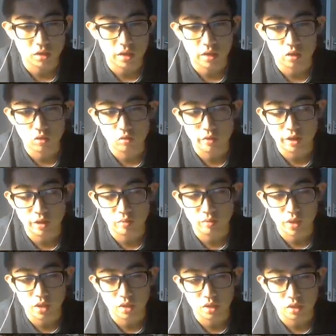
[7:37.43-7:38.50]
that hold down
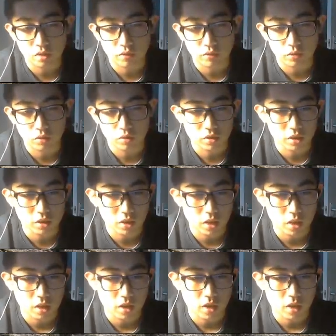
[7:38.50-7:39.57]
ability of yours,
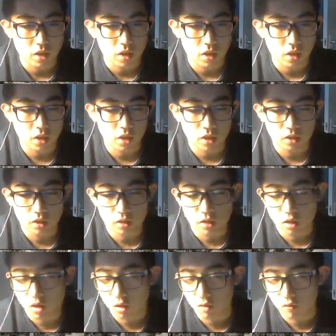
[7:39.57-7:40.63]
and
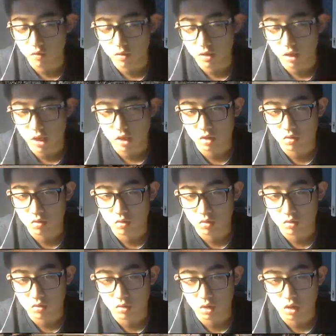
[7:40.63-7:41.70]
of course get used
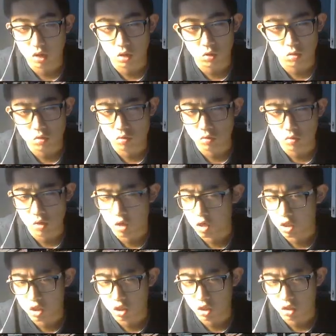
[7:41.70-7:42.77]
to the
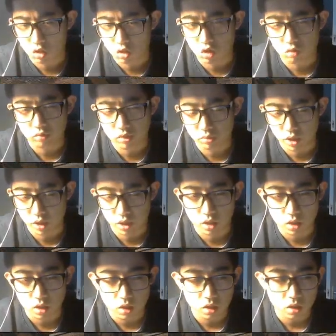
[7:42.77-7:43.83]
low-ish top speed.
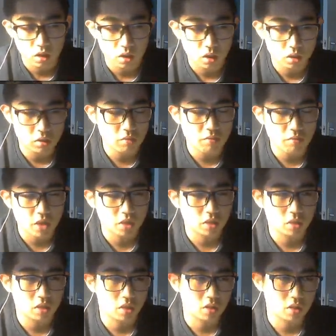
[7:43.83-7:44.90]
So you imagine
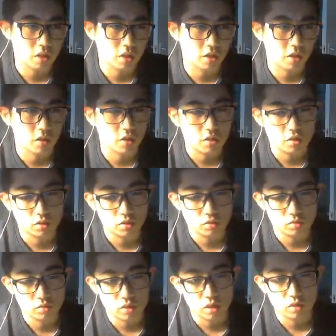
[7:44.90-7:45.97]
this is like a
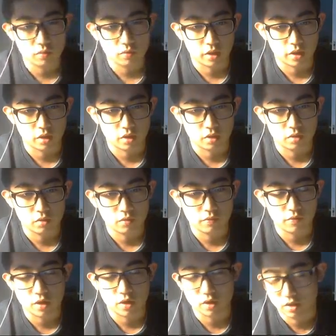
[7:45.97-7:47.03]
kind of like a
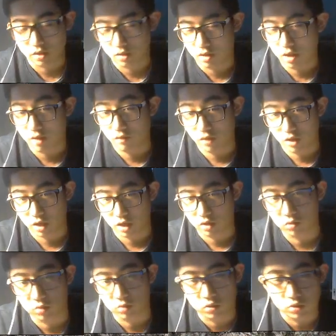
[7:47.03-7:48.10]
faster heavy tank
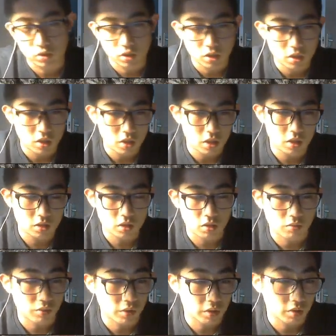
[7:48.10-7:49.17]
almost. It's got
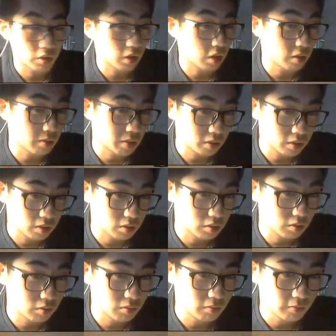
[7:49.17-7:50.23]
a pretty good armor,
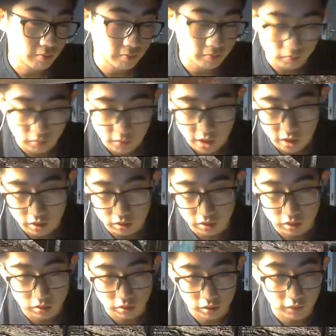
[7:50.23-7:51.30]
so as long as
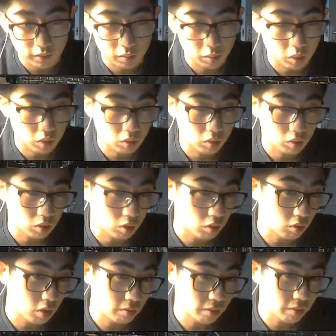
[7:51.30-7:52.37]
you don't give them your whole
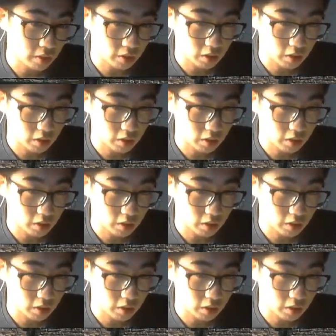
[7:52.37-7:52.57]
armor,